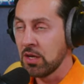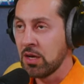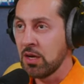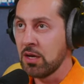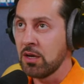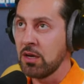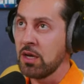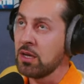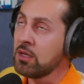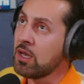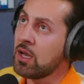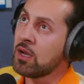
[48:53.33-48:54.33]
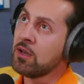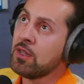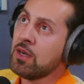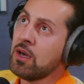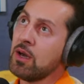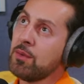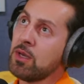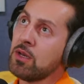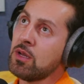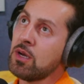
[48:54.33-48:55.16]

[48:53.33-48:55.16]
And and yeah, I mean,